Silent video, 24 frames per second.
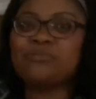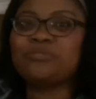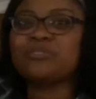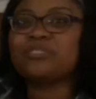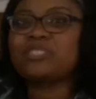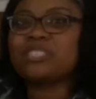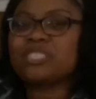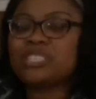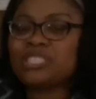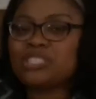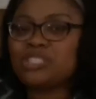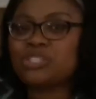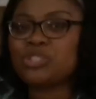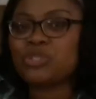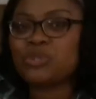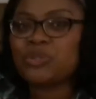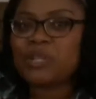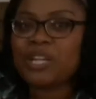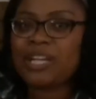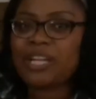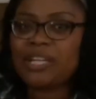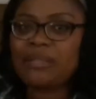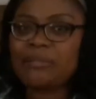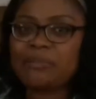really
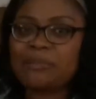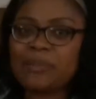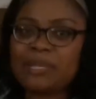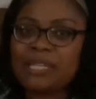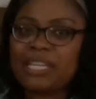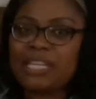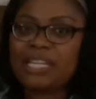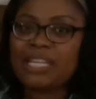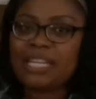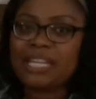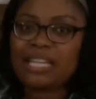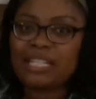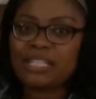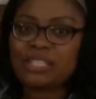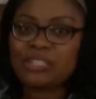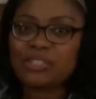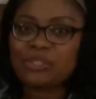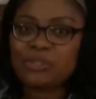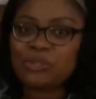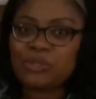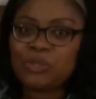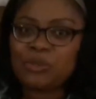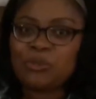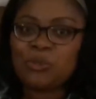enjoyed being in a
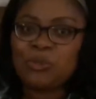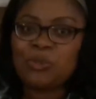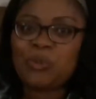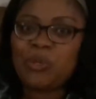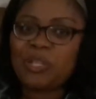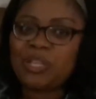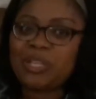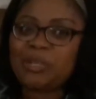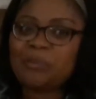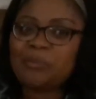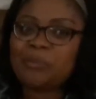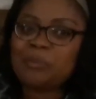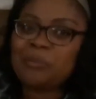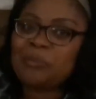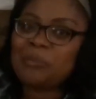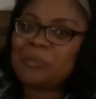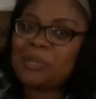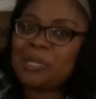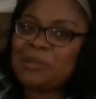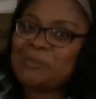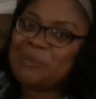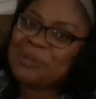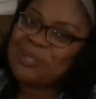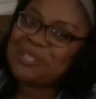group with
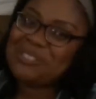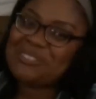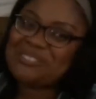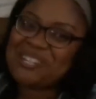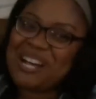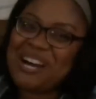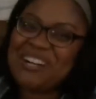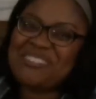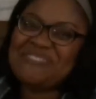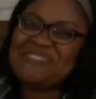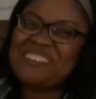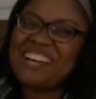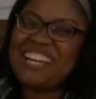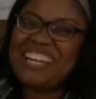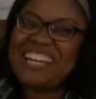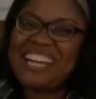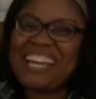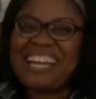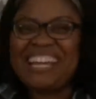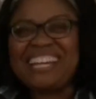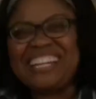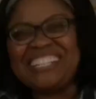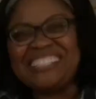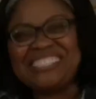people around my
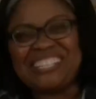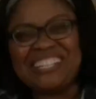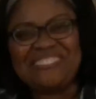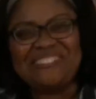age.